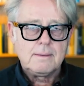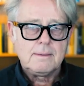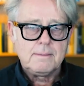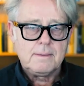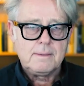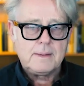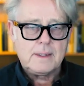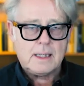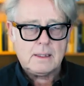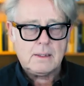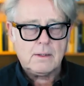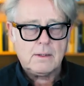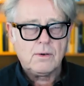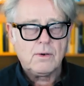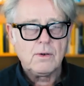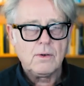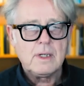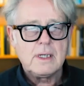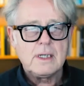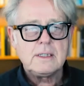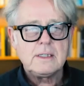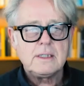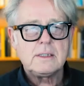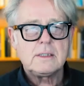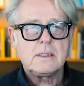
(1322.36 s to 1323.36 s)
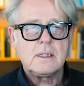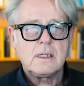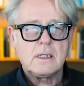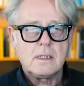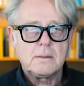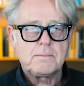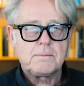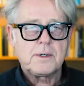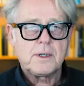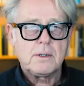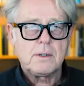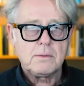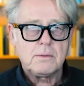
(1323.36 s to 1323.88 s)
that holistic
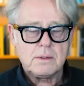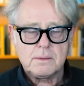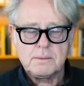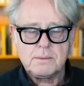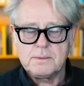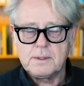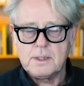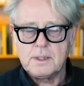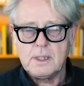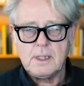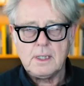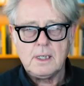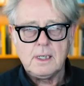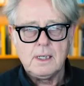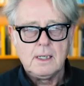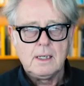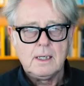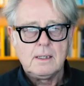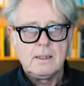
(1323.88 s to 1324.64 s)
approach, the